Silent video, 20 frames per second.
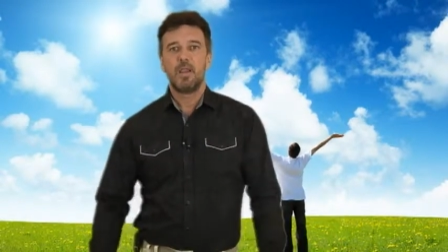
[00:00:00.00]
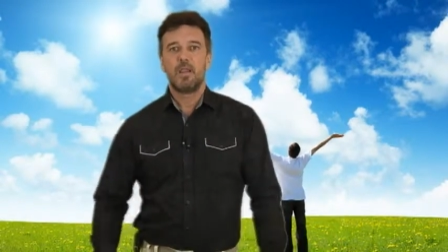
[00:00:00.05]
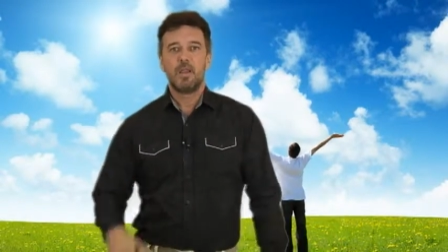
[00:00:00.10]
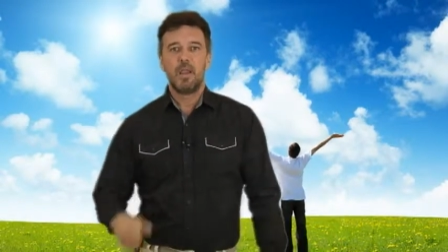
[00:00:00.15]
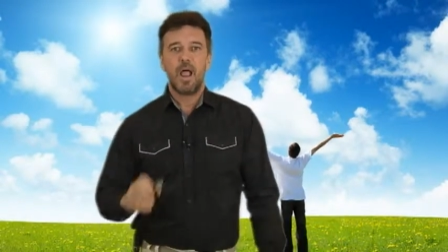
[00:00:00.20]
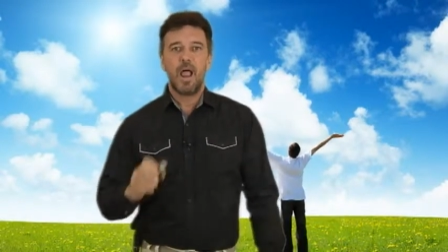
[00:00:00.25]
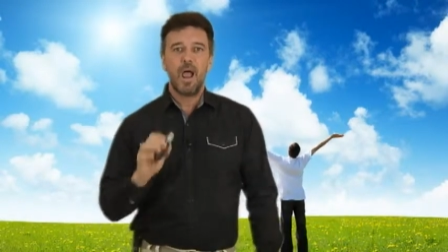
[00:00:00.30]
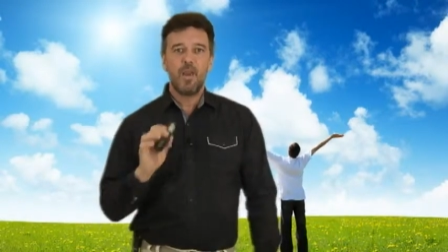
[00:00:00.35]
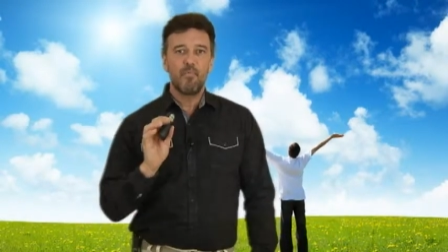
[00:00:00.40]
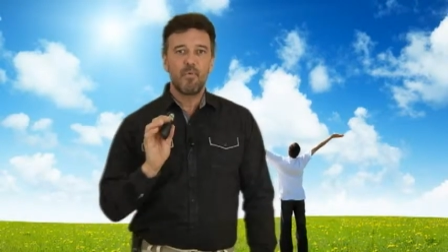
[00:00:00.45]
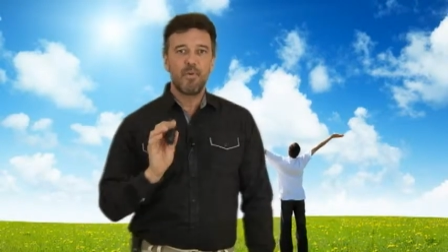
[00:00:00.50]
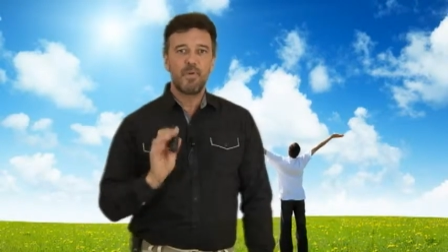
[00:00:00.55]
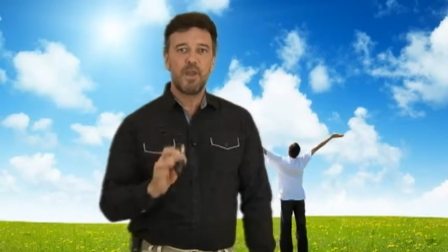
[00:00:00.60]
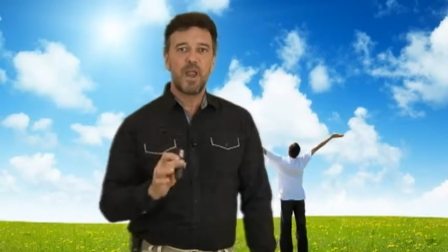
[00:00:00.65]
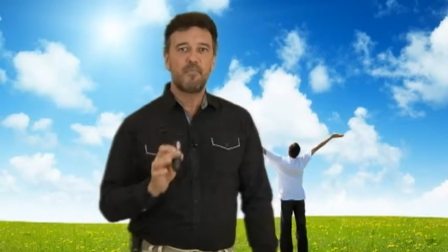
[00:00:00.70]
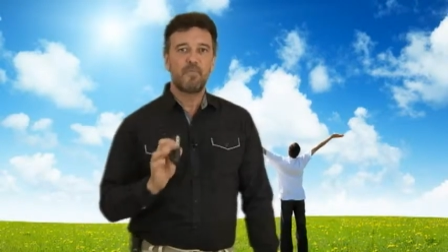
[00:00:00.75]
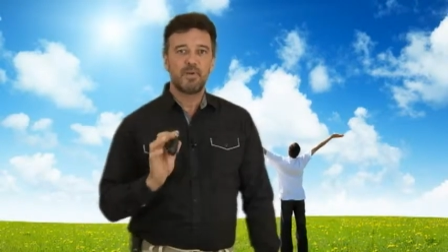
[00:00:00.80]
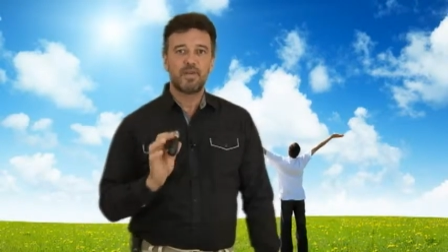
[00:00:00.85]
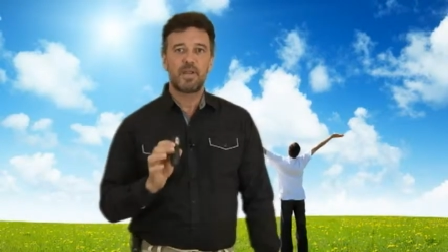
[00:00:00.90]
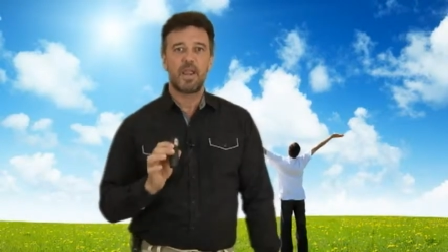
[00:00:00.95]
God will
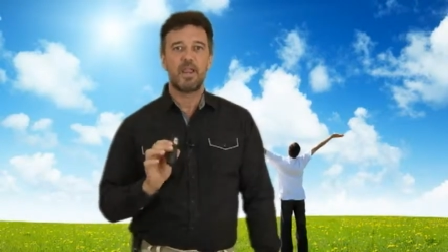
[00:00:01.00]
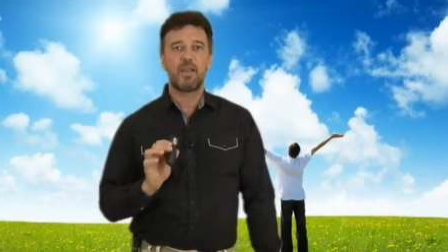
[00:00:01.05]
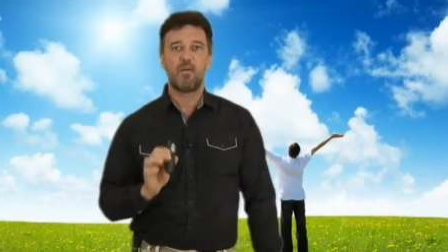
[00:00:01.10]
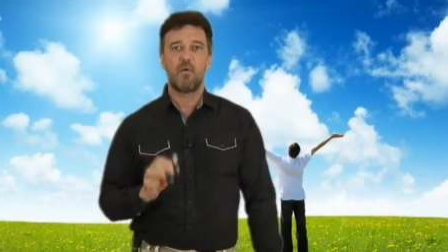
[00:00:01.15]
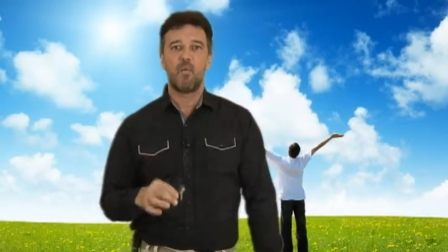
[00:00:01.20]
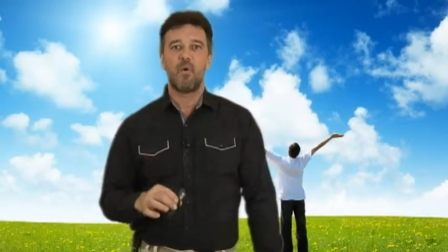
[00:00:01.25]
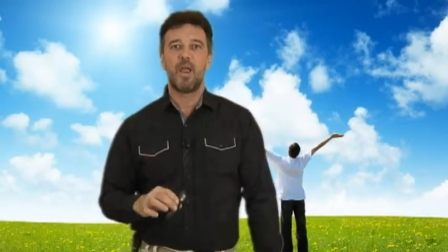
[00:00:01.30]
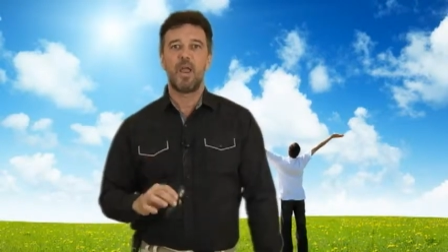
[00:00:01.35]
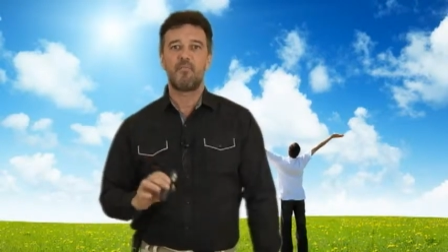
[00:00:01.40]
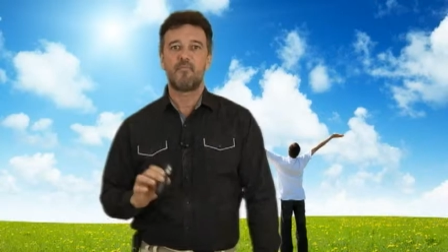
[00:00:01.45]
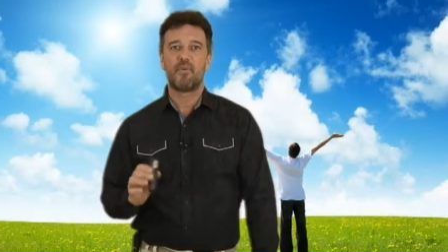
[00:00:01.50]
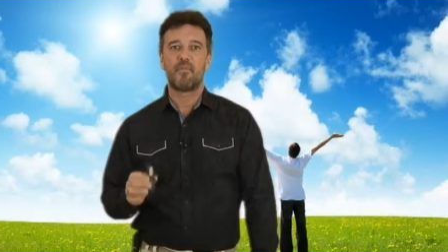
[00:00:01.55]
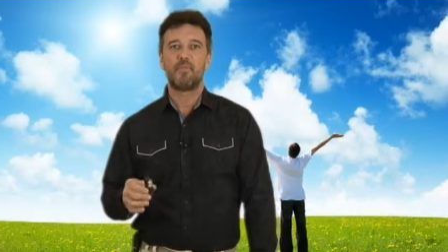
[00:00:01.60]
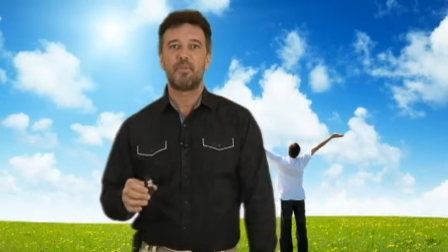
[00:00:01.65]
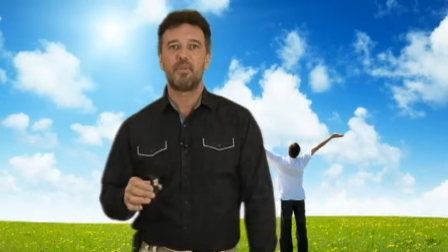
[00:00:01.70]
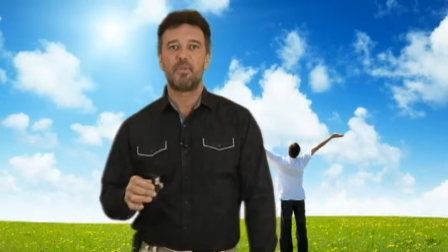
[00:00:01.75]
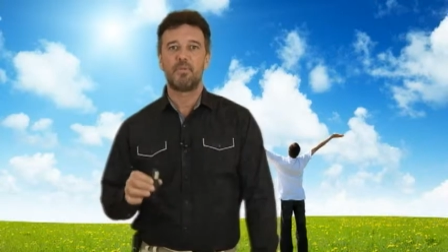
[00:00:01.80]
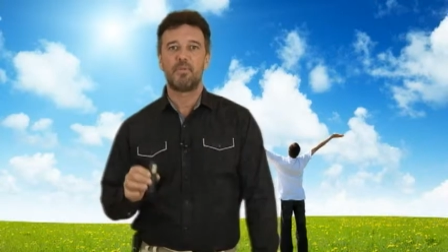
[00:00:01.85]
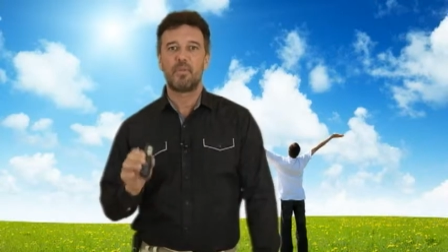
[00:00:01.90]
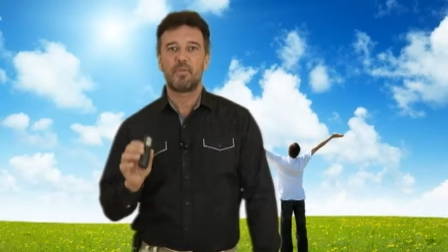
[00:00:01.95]
never take away from
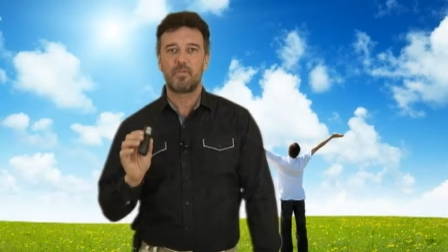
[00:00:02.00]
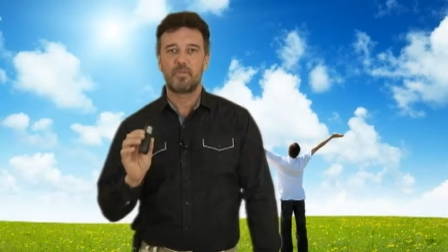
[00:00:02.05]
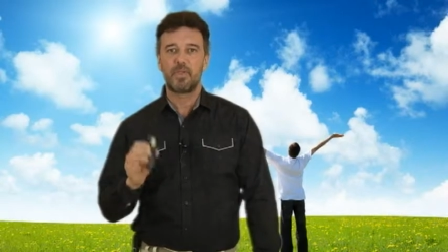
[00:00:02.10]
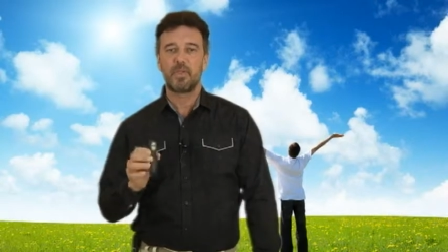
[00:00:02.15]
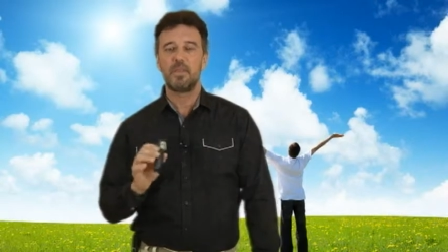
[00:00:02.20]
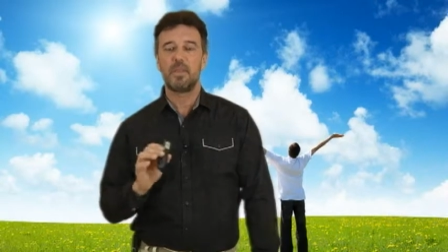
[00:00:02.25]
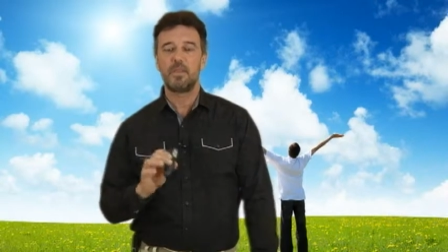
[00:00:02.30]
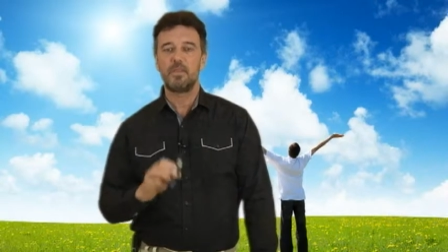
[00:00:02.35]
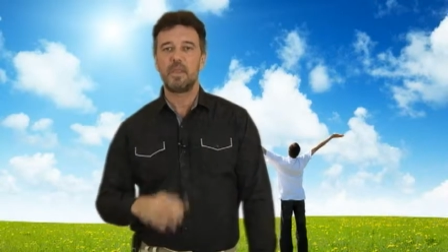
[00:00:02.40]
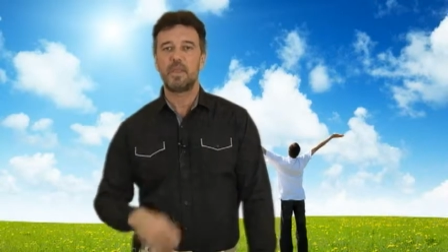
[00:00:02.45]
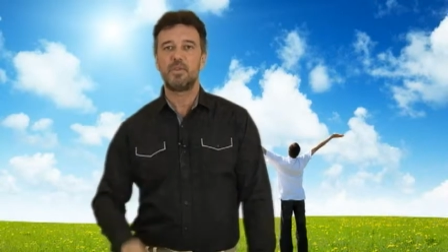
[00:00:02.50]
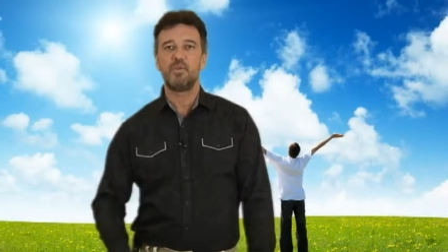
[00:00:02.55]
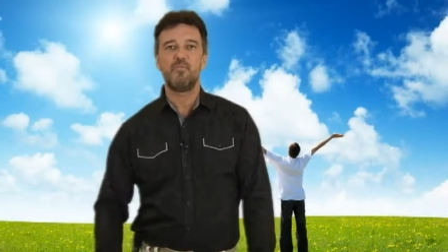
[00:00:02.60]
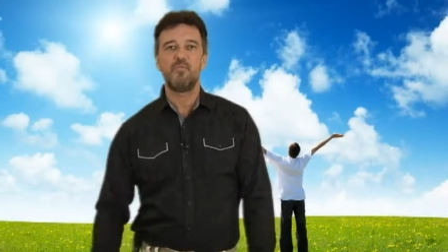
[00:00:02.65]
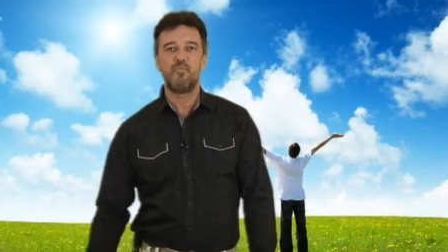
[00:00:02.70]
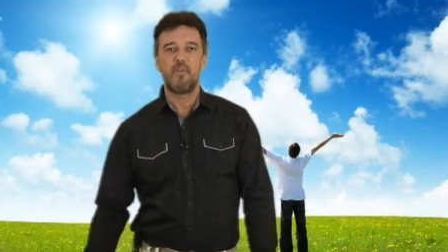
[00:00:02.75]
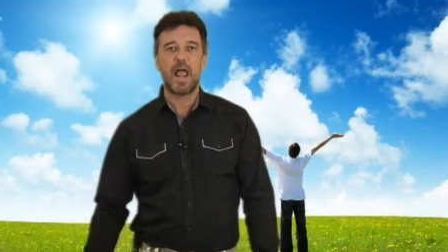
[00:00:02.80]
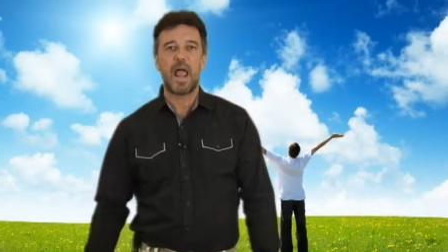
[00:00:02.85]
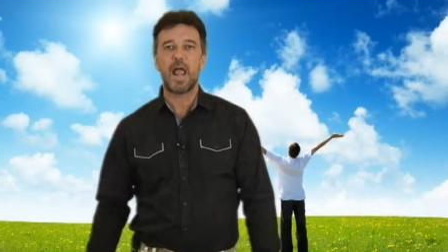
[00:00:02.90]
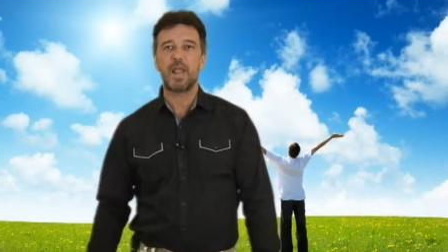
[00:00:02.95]
you the thing that
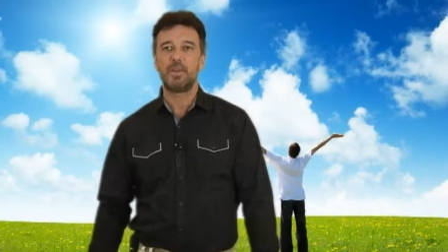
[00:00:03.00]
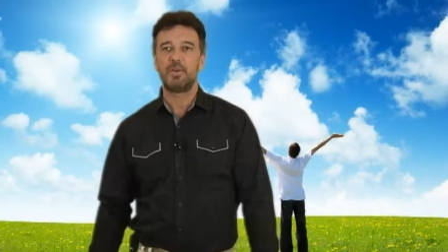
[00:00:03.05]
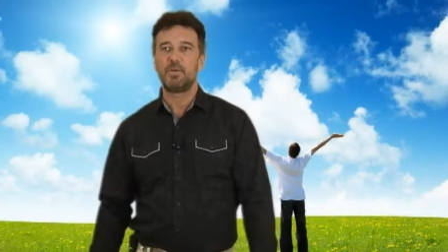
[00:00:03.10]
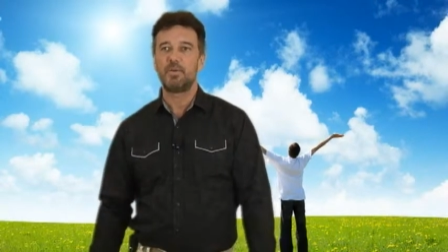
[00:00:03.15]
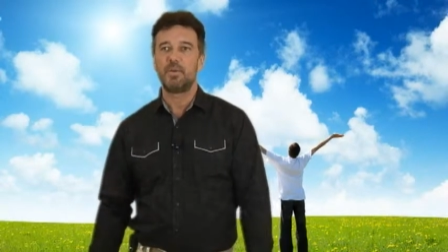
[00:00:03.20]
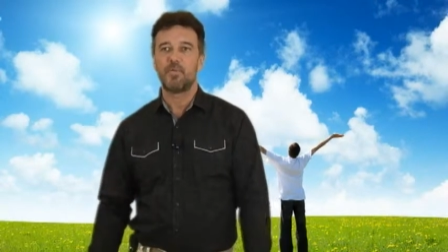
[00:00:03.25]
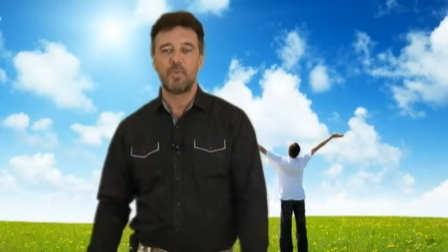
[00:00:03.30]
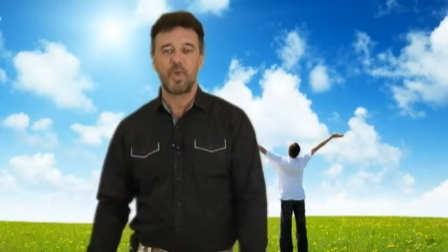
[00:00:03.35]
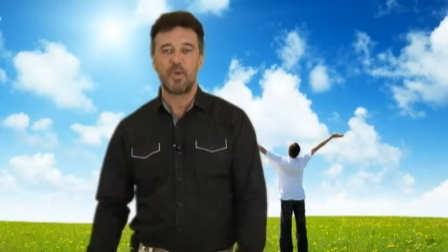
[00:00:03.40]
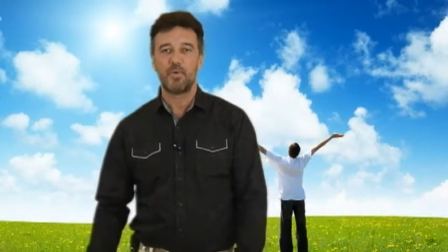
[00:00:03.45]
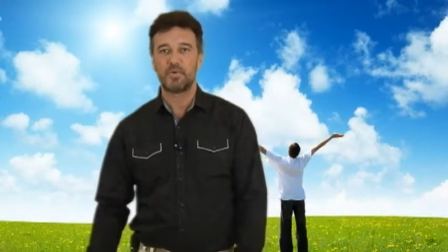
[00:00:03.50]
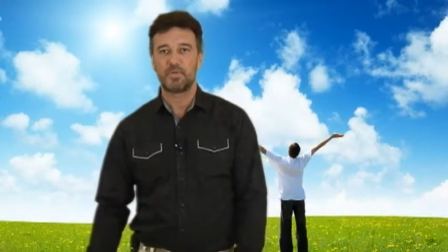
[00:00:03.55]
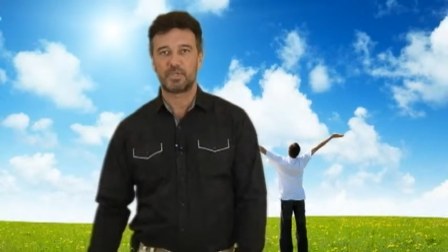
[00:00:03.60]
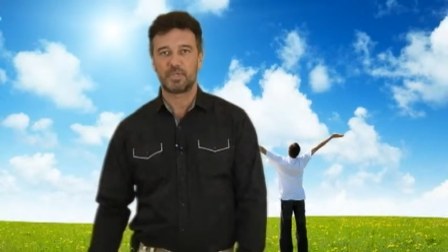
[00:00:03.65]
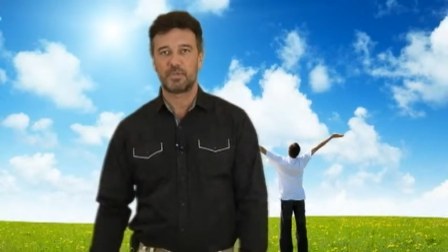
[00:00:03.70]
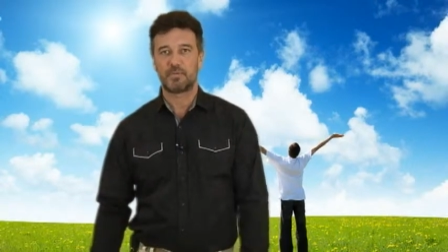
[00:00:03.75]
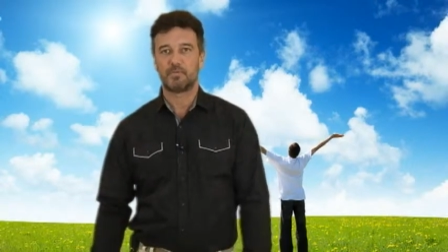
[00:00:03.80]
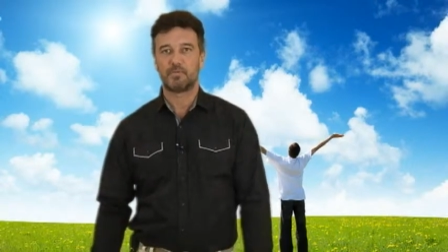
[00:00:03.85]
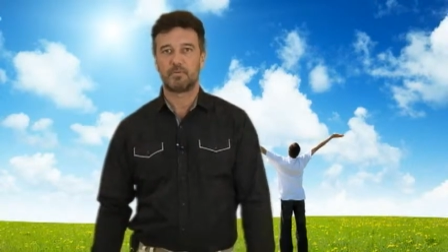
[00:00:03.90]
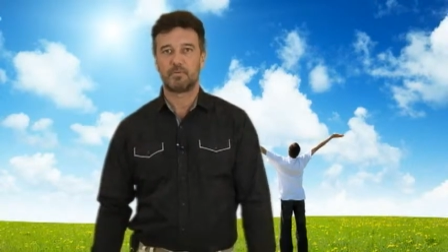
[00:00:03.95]
you value the
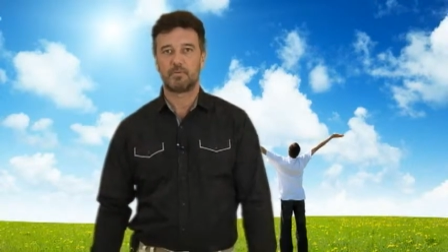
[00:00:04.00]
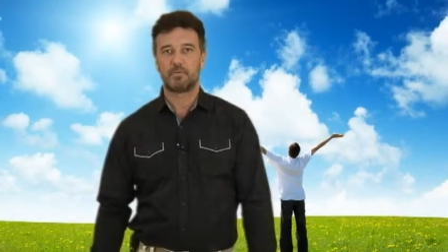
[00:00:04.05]
most.